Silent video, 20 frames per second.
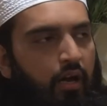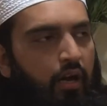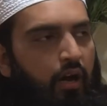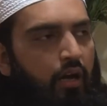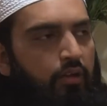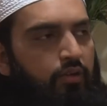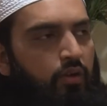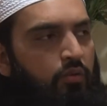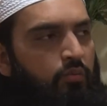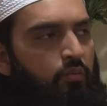
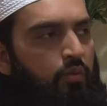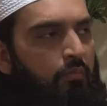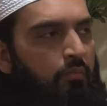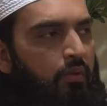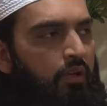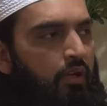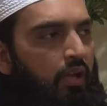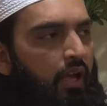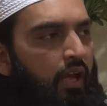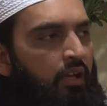a young
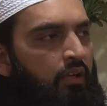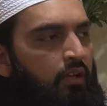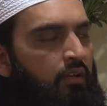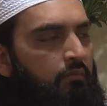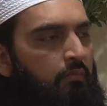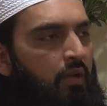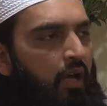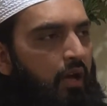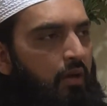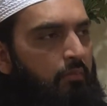woman
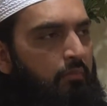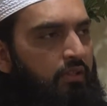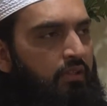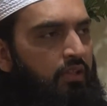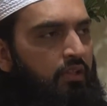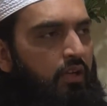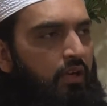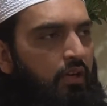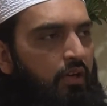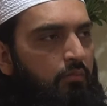in uh,
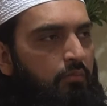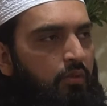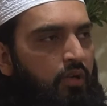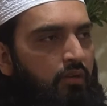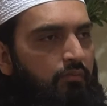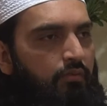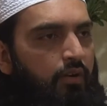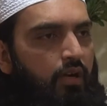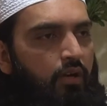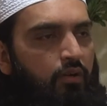Medina
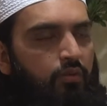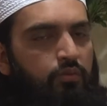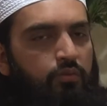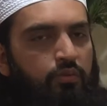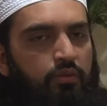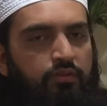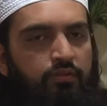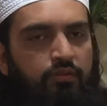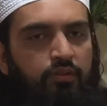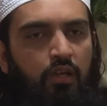Munawwara who
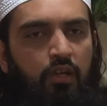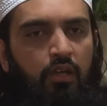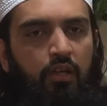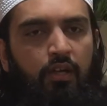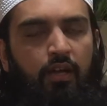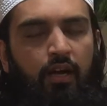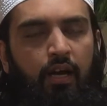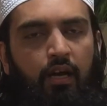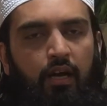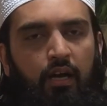was,
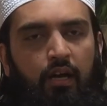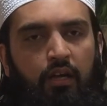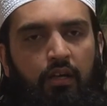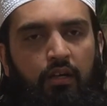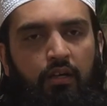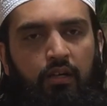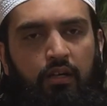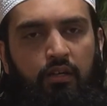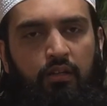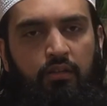
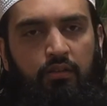uh,